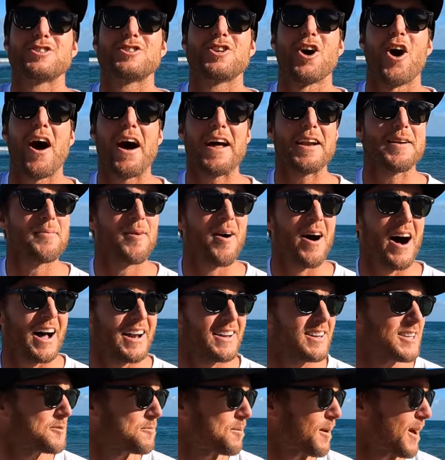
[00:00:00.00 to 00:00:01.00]
is
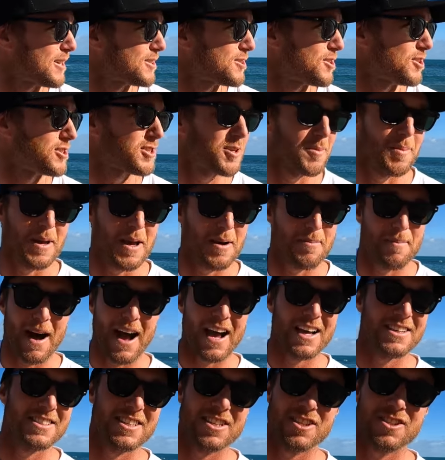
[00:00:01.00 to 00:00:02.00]
dynamite. This place used to be
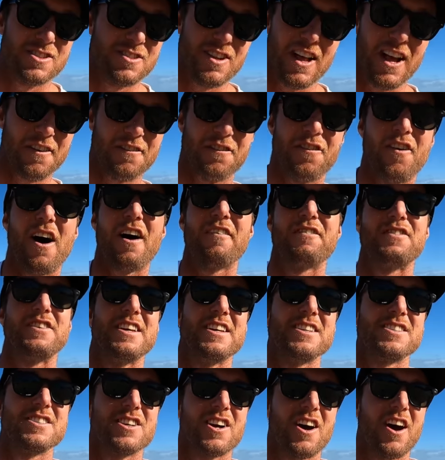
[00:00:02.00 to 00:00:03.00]
amazing like 5
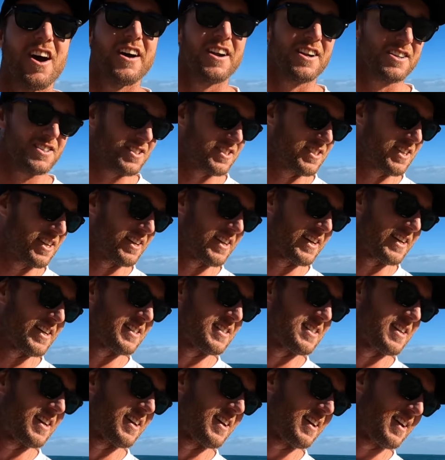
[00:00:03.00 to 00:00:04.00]
years ago and it still
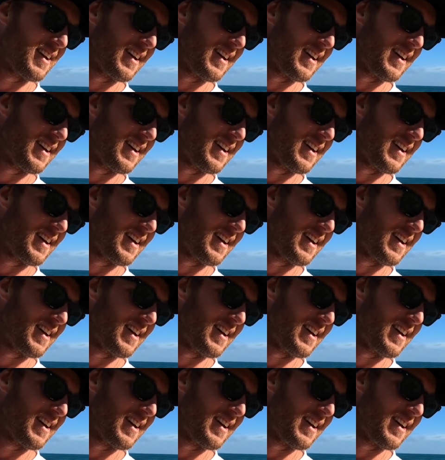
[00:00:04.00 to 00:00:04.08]
is.